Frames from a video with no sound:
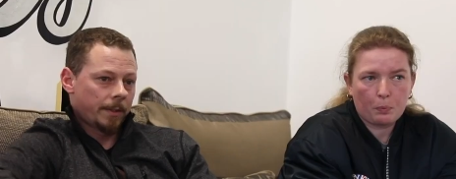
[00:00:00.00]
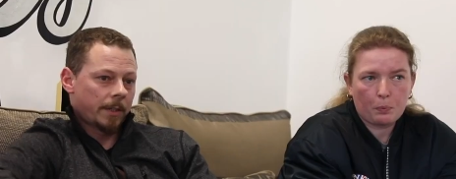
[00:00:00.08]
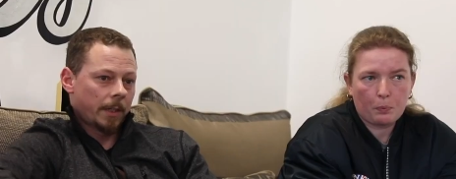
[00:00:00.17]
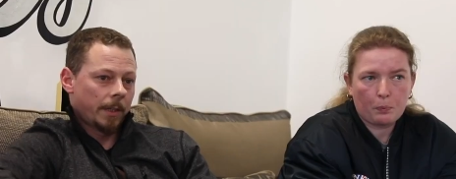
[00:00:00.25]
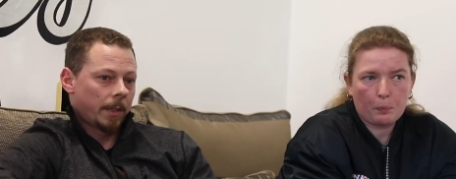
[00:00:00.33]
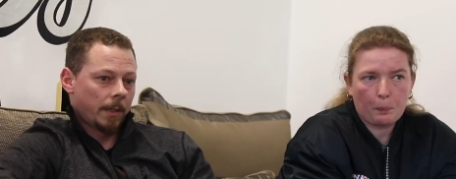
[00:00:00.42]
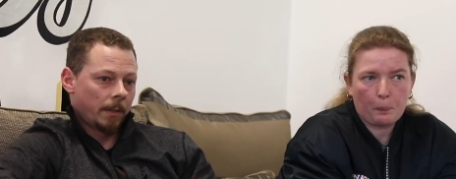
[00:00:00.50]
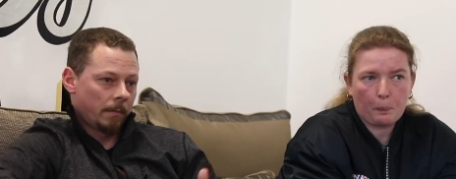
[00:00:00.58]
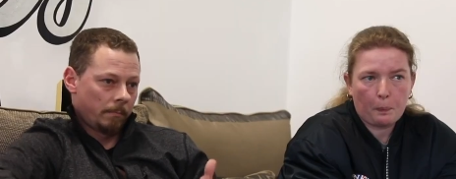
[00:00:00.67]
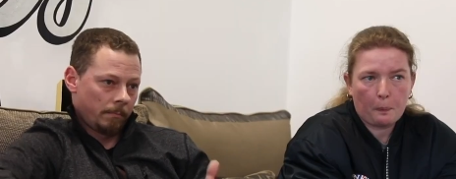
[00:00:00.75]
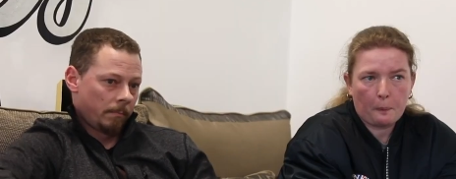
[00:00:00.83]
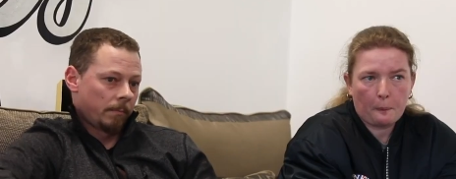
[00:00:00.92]
Speaker 1: They're saying they,
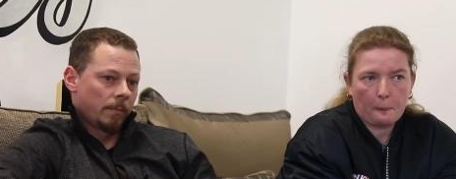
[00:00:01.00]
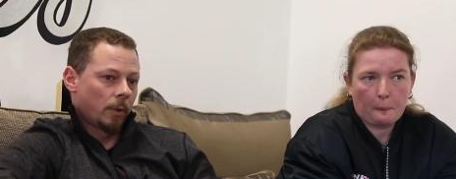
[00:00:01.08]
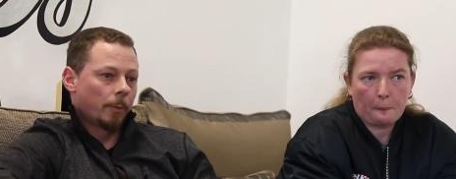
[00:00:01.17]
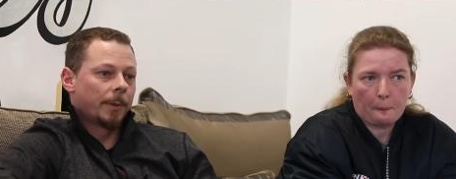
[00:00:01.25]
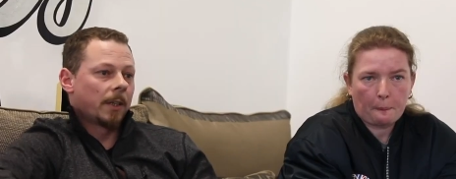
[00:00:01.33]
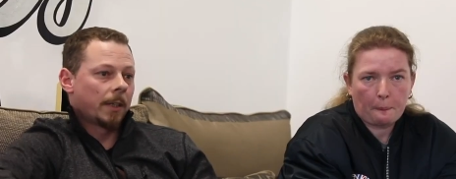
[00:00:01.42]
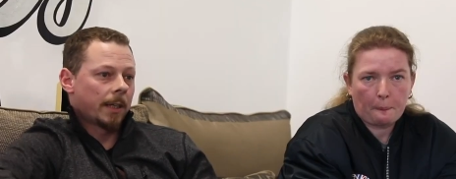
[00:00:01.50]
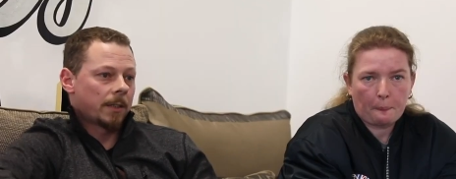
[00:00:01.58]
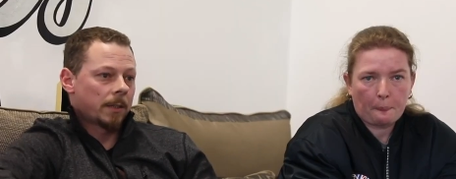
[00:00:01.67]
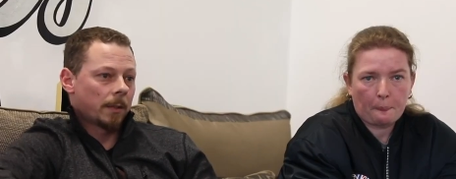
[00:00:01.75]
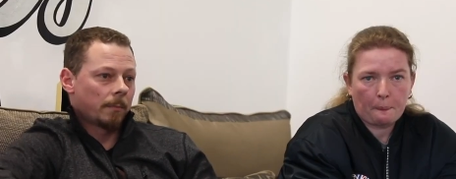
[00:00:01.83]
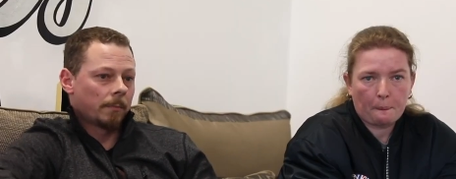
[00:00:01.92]
nobody
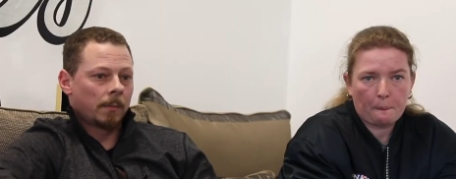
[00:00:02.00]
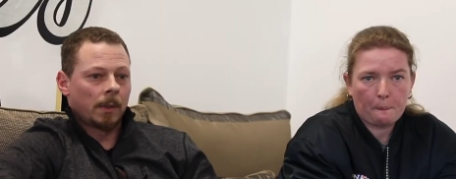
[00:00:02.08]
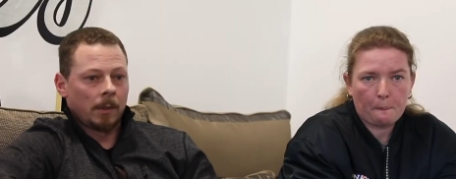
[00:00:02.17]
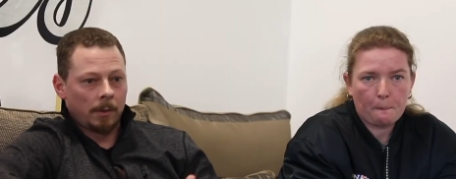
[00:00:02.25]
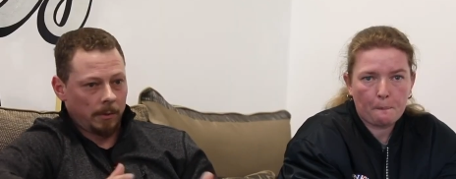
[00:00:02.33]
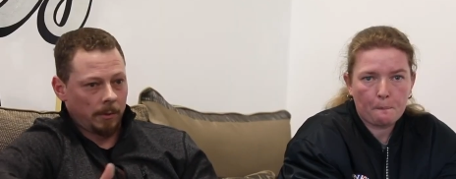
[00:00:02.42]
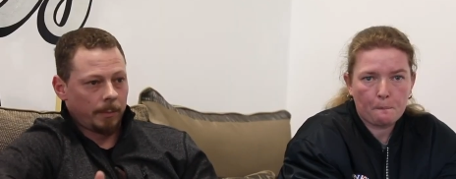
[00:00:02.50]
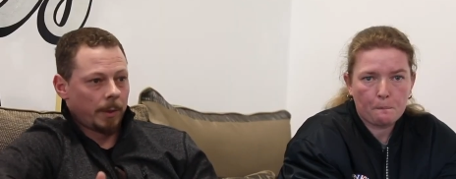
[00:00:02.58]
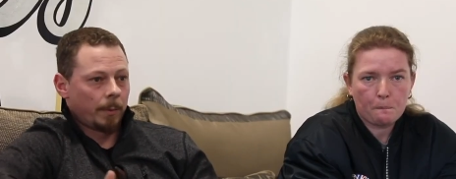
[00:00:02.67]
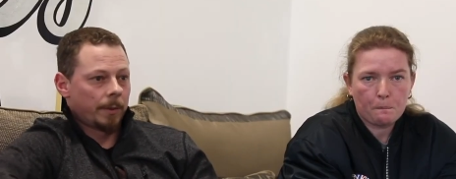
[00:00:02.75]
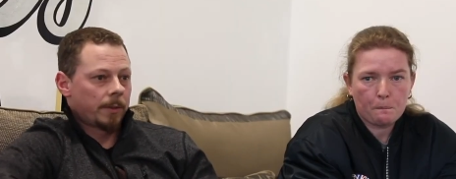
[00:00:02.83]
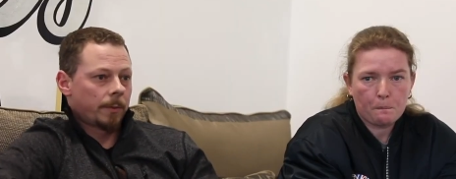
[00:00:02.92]
likes him,
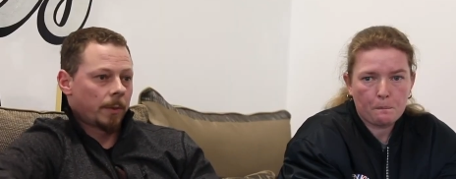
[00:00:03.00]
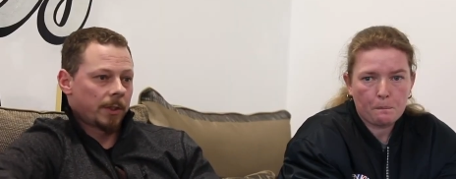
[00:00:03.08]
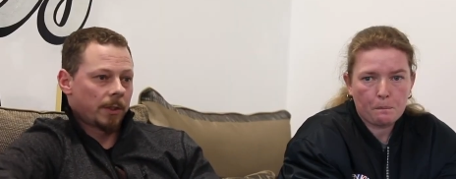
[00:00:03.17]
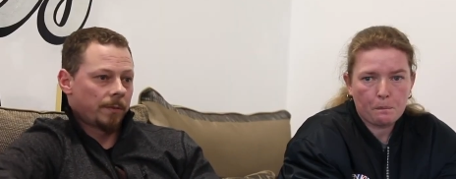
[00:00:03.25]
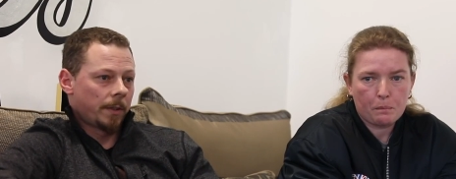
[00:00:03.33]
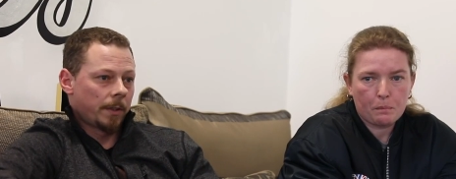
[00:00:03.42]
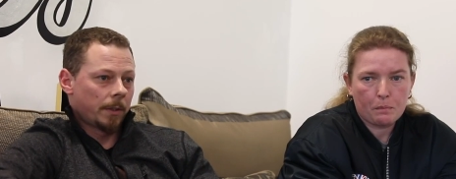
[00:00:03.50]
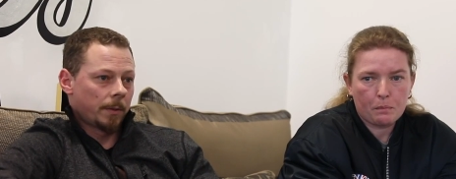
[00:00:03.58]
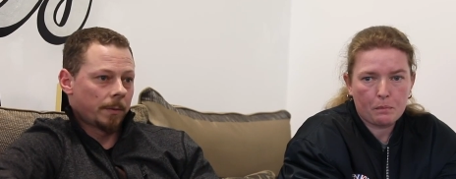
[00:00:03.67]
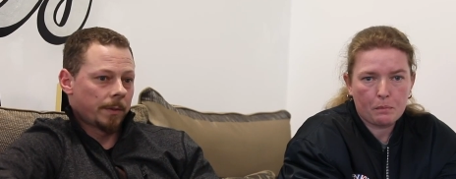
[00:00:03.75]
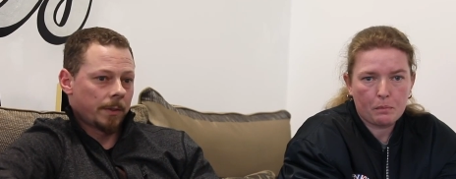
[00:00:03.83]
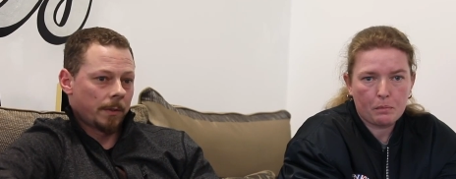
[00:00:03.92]
nobody wants to watch his
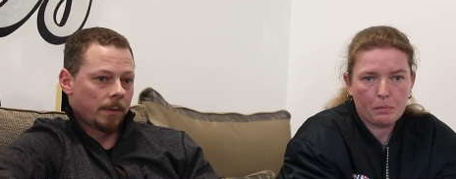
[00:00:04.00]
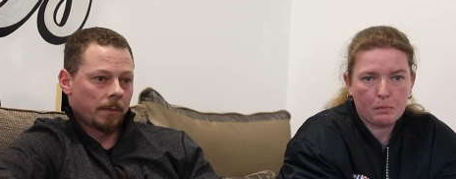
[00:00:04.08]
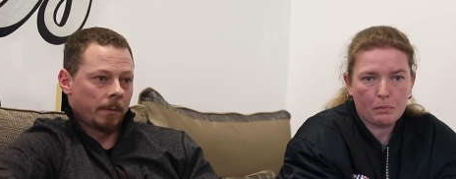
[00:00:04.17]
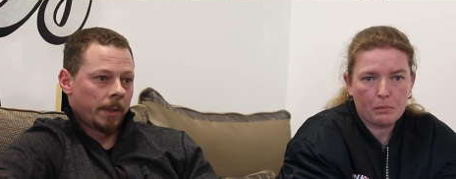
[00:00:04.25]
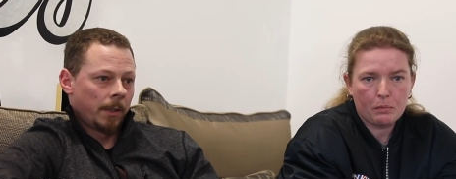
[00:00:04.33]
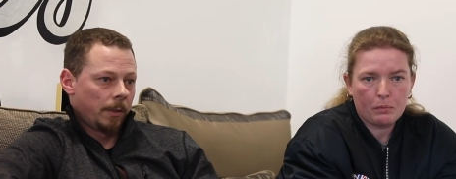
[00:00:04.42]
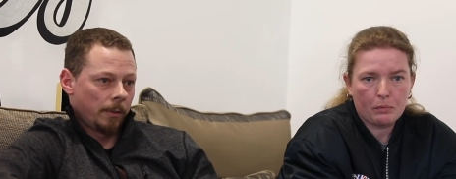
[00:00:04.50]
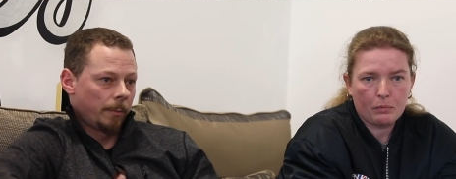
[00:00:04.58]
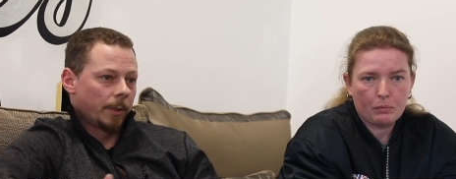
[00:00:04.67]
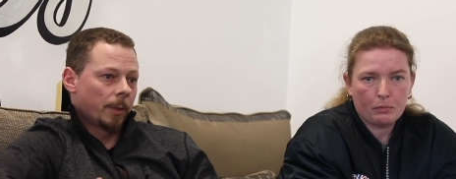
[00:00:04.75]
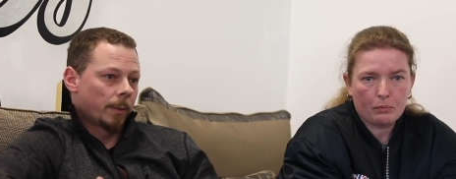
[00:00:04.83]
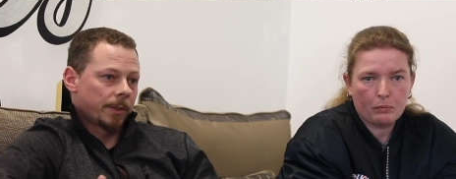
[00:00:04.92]
videos, and
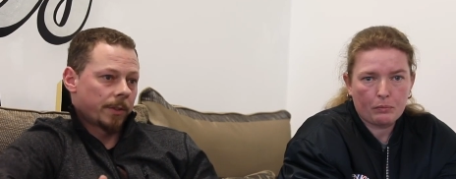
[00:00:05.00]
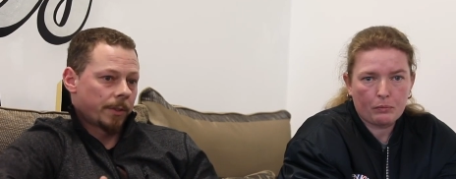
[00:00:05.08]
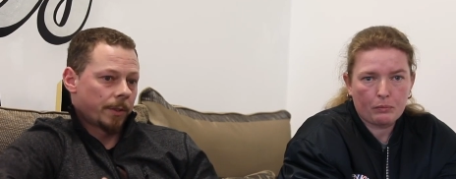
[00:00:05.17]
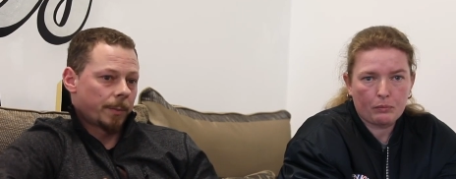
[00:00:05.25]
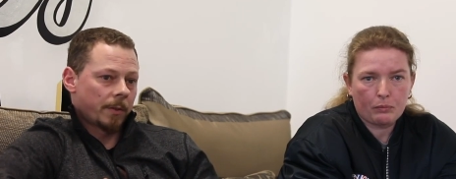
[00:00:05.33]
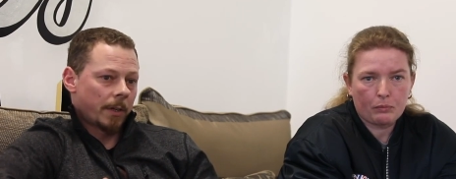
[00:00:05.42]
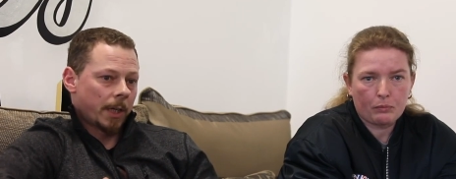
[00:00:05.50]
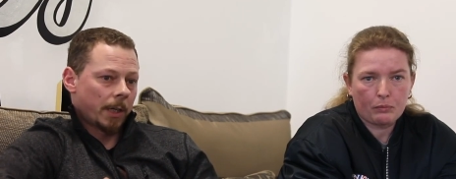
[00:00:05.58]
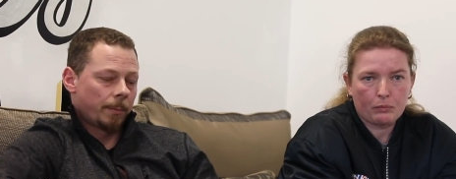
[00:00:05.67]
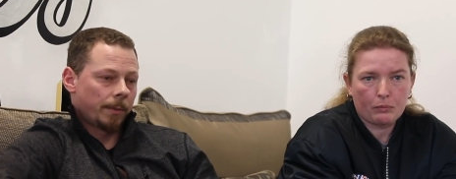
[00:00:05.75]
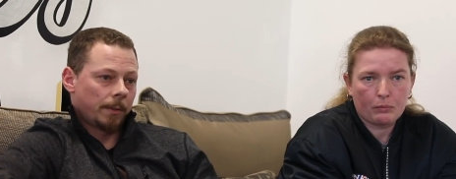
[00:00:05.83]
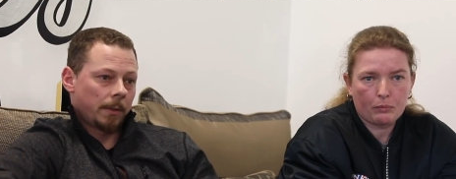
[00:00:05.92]
nobody wants to subscribe.